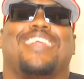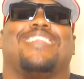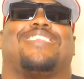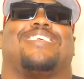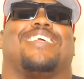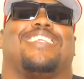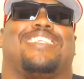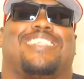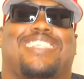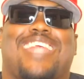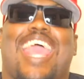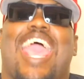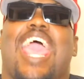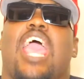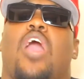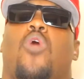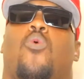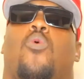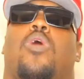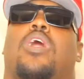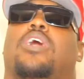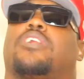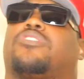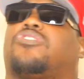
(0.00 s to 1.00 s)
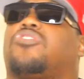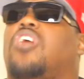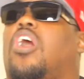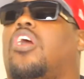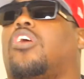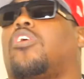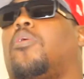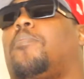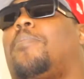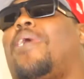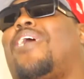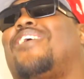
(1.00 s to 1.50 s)
today I want to
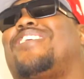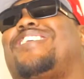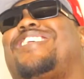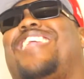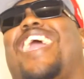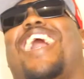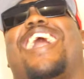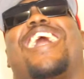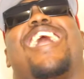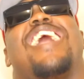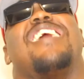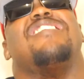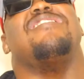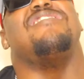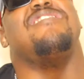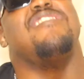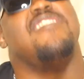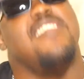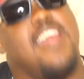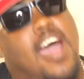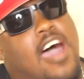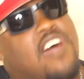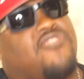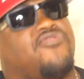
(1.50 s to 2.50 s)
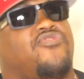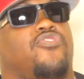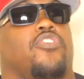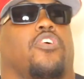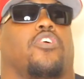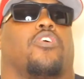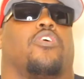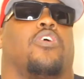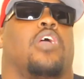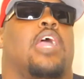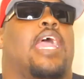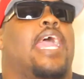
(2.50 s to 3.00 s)
talk about yet another